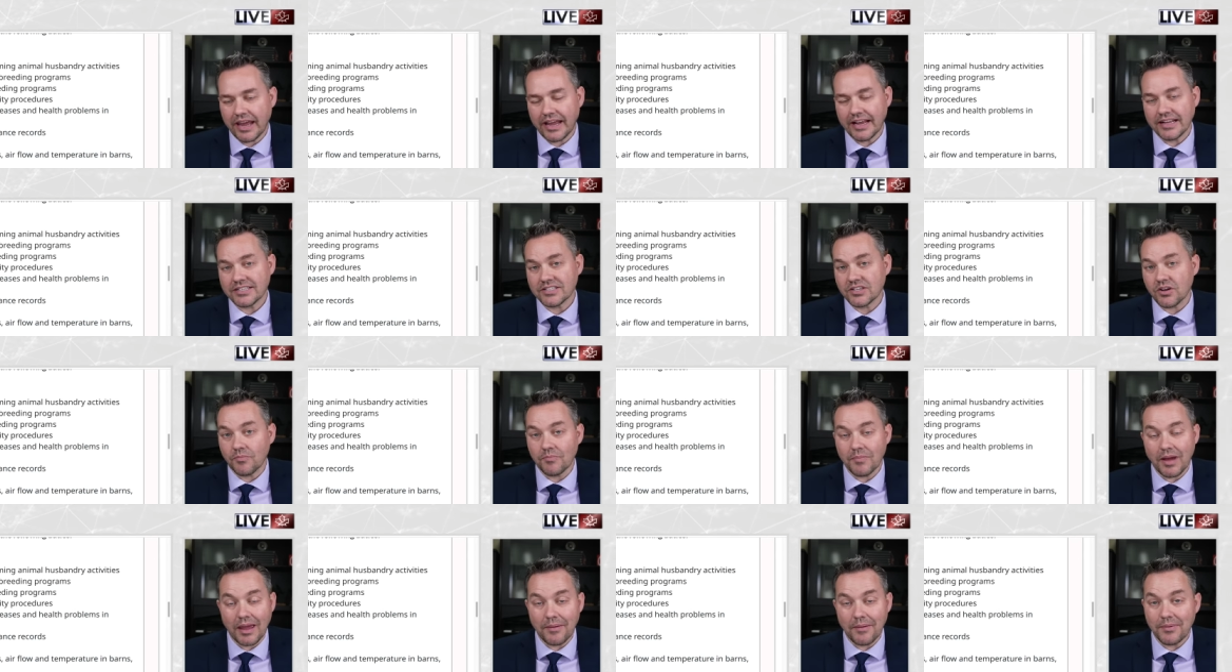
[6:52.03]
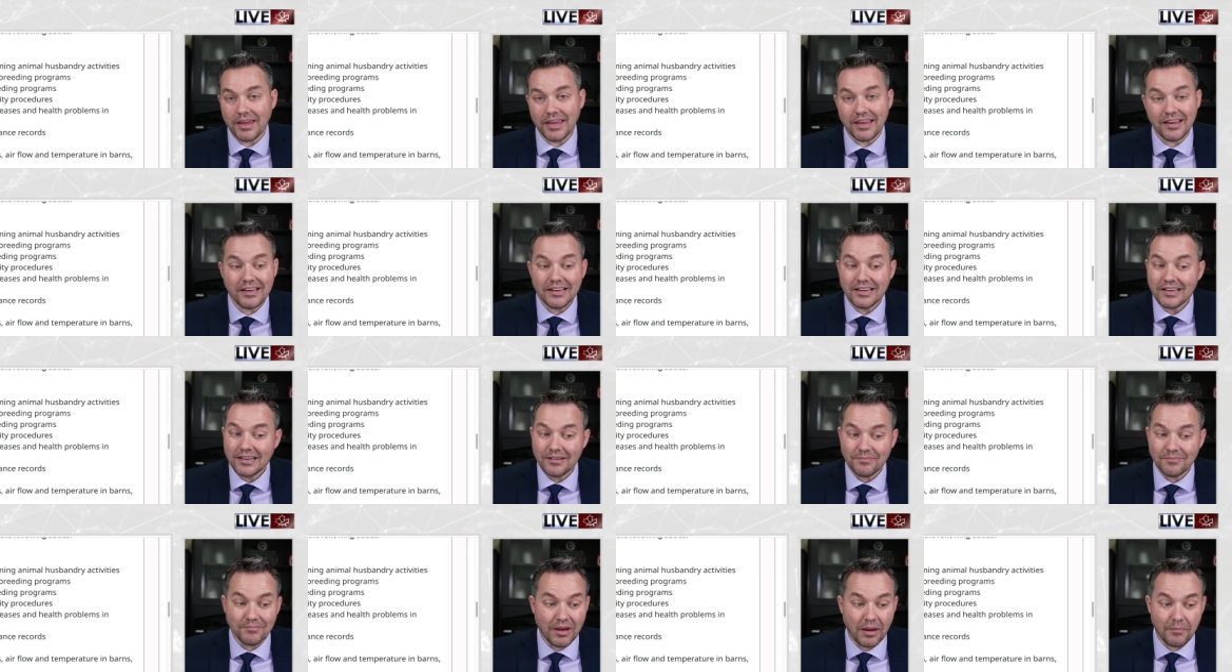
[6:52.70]
Okay, so
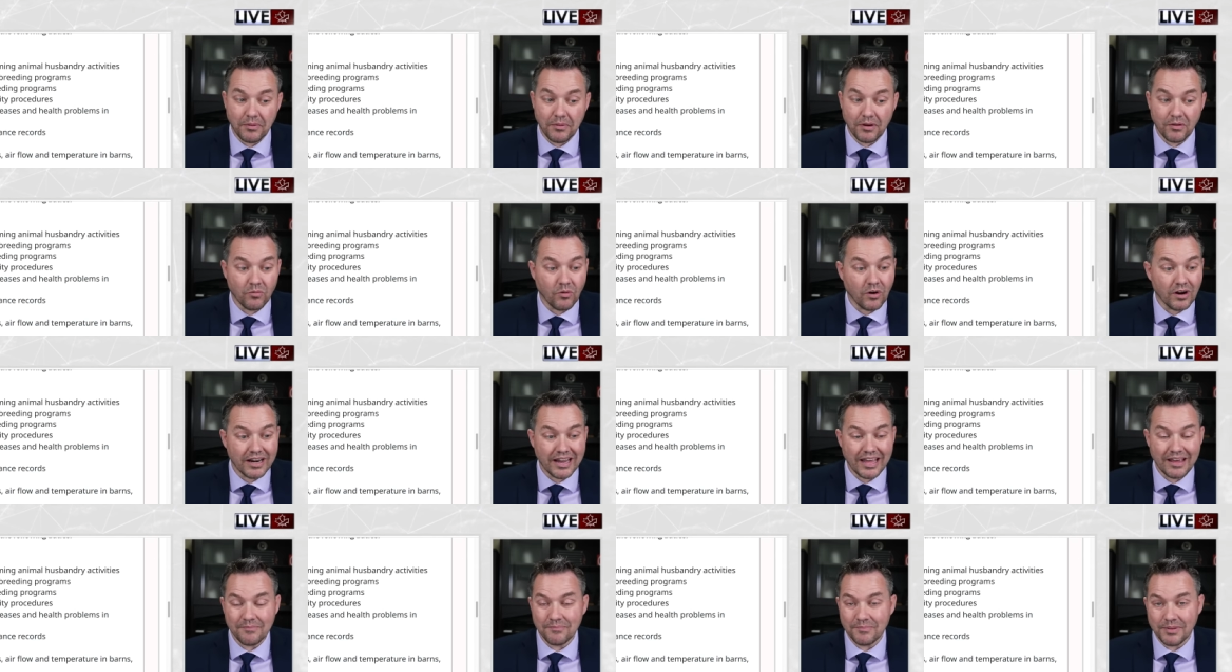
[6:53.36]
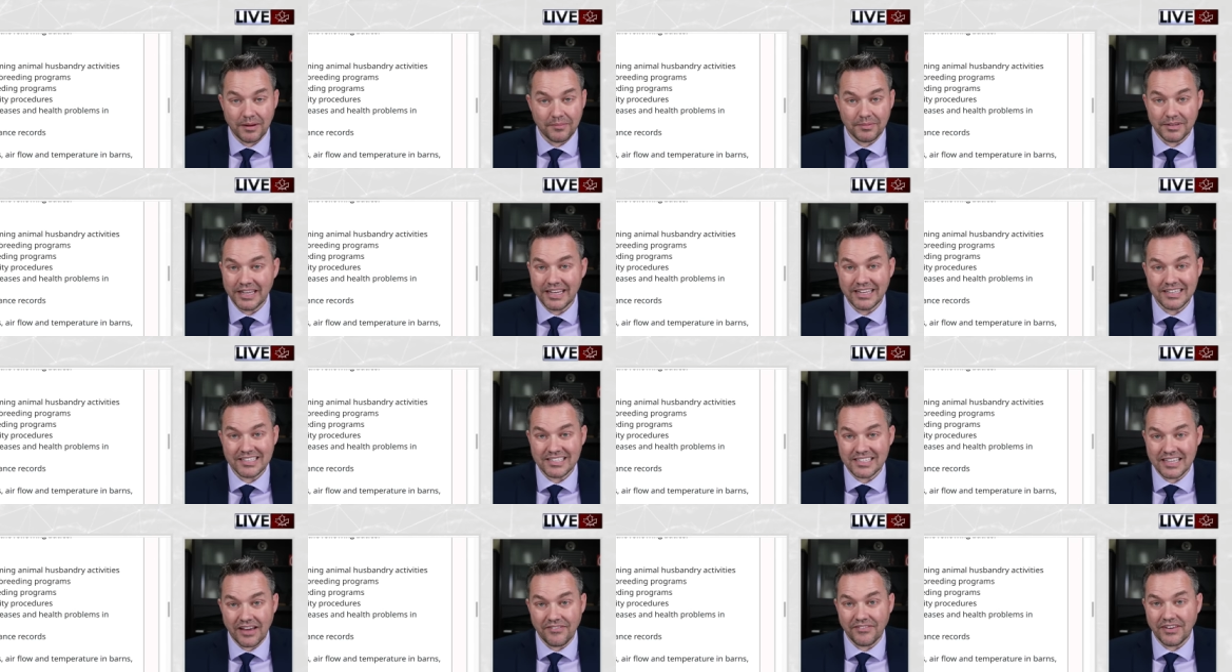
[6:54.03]
maybe maybe you want to be
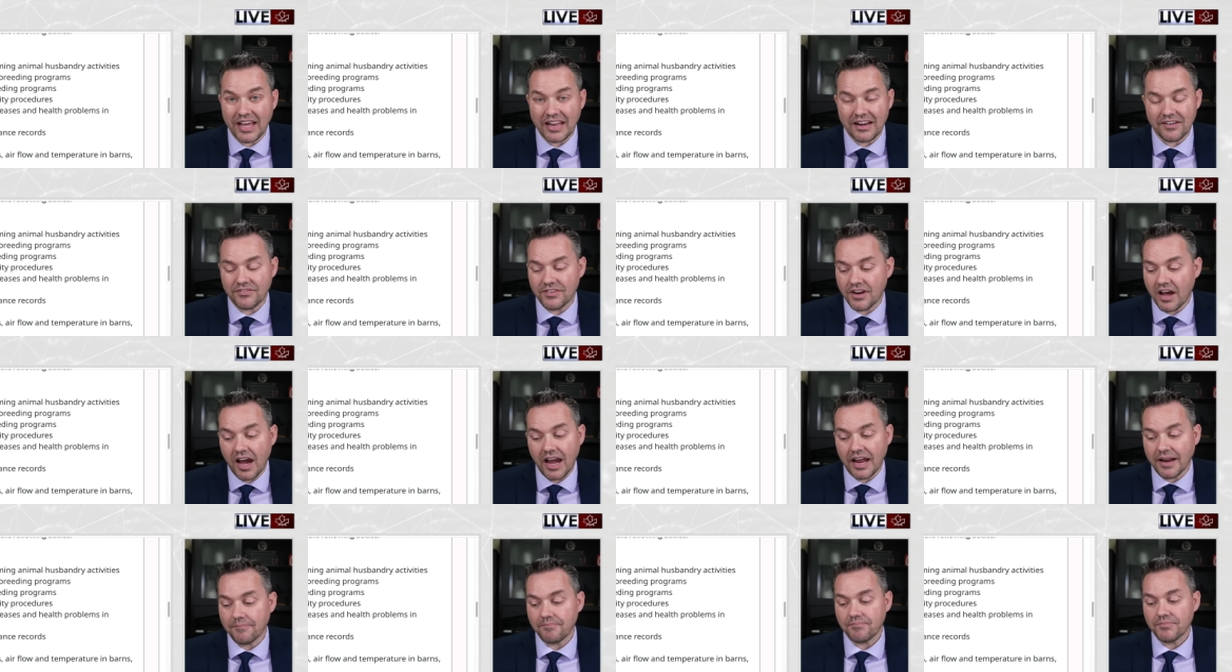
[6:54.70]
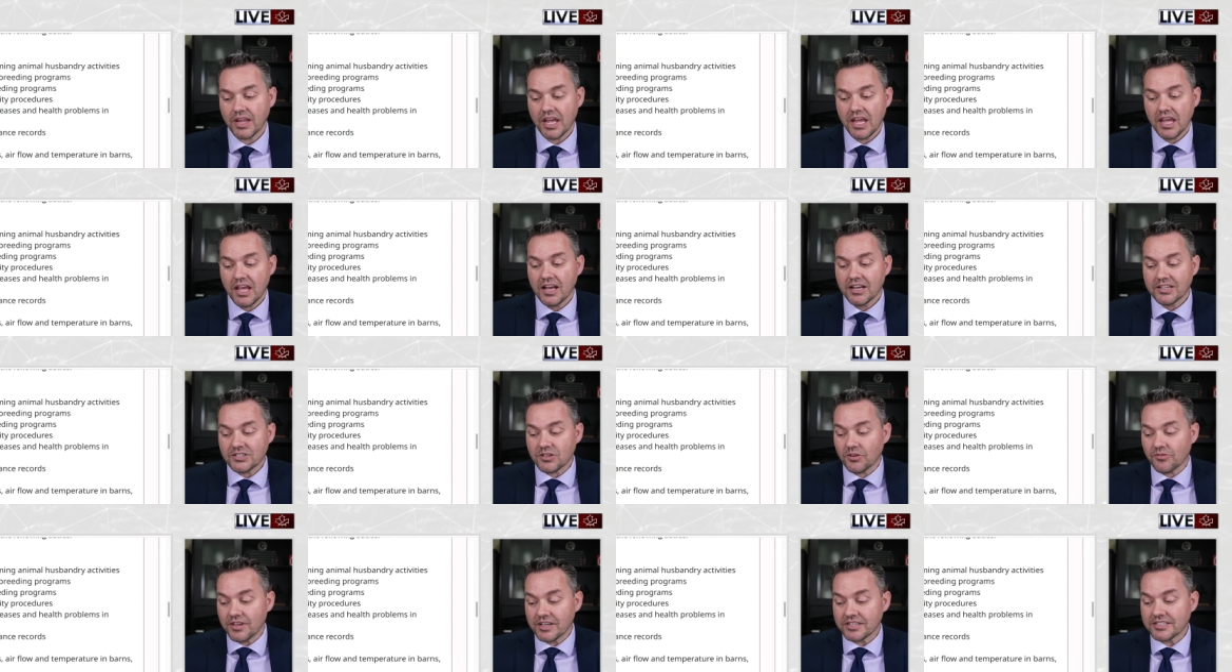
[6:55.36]
able to hit seven out of nine.
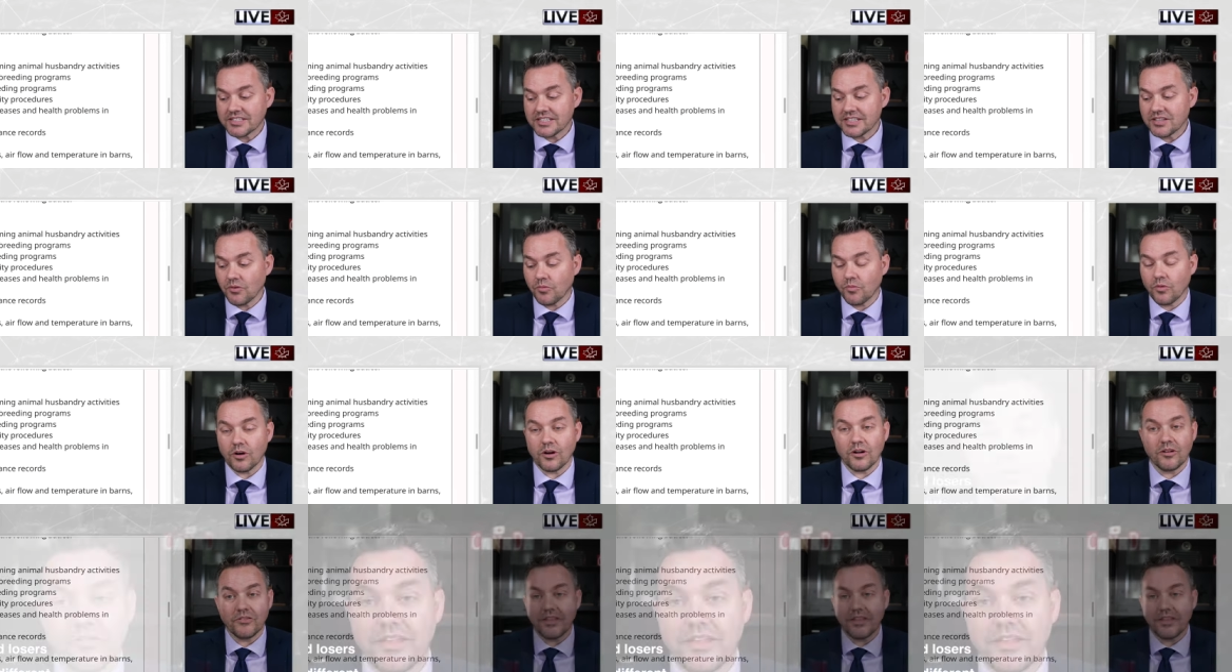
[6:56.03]
So this is the